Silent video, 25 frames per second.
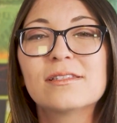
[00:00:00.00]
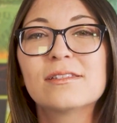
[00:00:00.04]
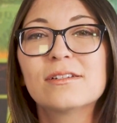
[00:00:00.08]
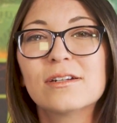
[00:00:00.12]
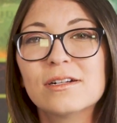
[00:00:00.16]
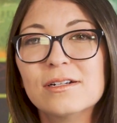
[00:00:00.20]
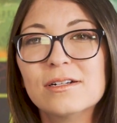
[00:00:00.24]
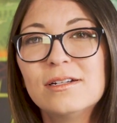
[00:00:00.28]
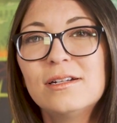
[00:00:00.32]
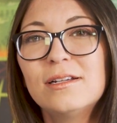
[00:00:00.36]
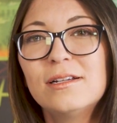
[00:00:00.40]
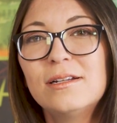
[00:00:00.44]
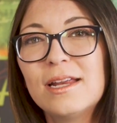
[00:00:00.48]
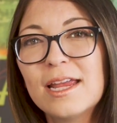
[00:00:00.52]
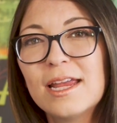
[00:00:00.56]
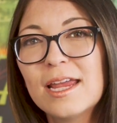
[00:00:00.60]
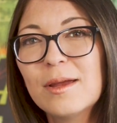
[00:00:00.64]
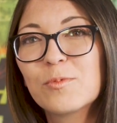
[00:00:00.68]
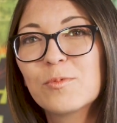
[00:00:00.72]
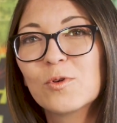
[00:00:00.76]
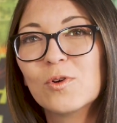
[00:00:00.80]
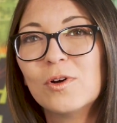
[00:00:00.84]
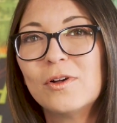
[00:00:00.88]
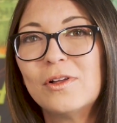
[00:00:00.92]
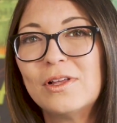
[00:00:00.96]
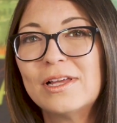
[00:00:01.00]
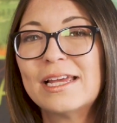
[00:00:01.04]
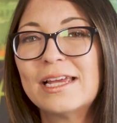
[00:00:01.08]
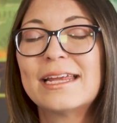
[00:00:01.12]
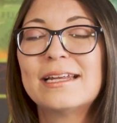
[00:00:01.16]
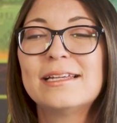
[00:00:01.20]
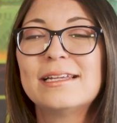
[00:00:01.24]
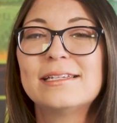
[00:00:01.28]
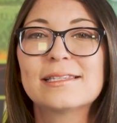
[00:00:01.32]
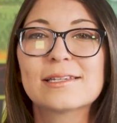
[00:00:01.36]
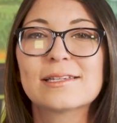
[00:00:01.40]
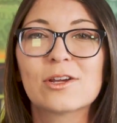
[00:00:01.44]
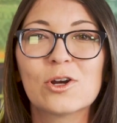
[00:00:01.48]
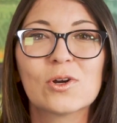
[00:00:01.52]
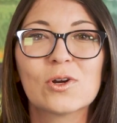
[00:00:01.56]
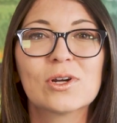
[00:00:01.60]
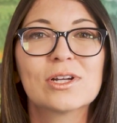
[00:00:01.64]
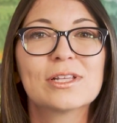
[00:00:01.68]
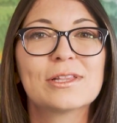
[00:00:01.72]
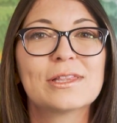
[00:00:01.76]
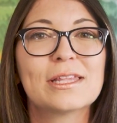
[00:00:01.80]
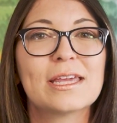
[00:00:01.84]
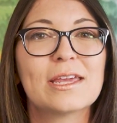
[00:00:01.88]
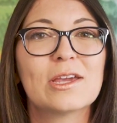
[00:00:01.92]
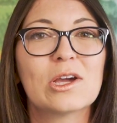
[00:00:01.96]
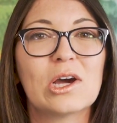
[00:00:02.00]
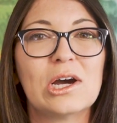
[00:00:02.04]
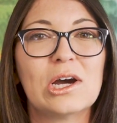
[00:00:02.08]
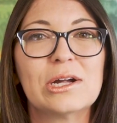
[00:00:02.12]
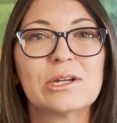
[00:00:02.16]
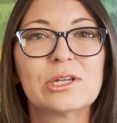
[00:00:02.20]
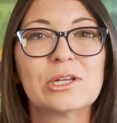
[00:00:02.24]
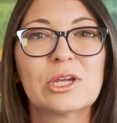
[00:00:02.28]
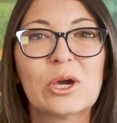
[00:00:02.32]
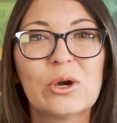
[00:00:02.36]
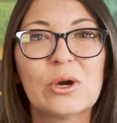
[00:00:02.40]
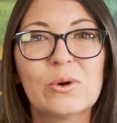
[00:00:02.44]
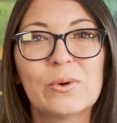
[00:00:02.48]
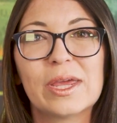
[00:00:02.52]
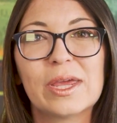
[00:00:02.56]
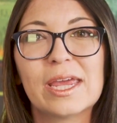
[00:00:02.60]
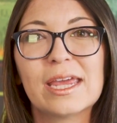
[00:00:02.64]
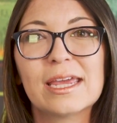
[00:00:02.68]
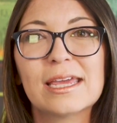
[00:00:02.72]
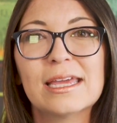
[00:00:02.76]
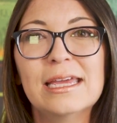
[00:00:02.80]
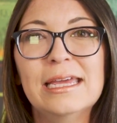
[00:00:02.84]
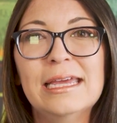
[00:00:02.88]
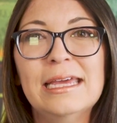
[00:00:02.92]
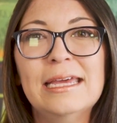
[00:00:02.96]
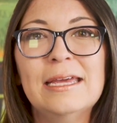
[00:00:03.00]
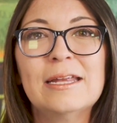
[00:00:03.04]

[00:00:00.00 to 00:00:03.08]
started in April and is currently ongoing.